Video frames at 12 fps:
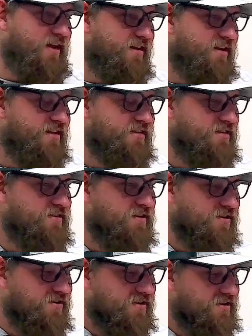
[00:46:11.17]
it easier
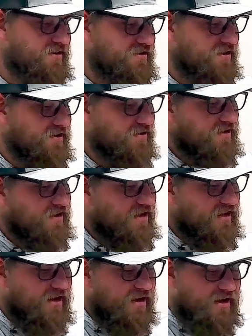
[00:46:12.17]
on her. So
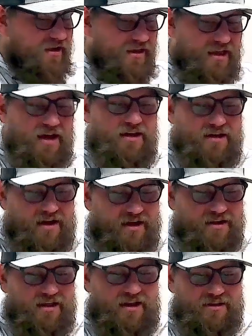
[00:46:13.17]
yeah,
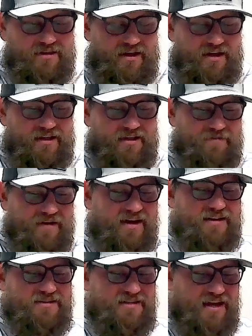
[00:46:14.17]
I if I
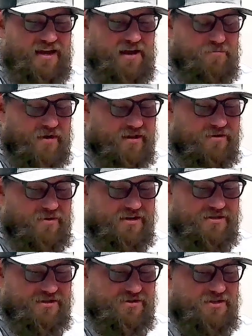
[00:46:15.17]
had to say, I probably
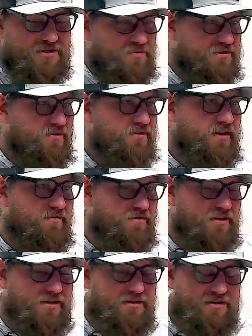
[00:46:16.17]
watch The Christmas Story
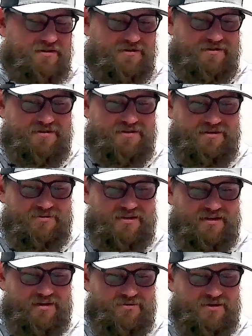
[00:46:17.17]
every year. I
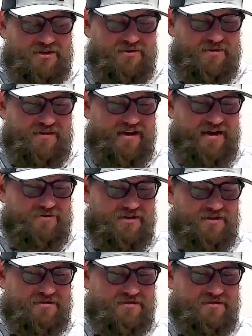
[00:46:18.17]
would go with that one.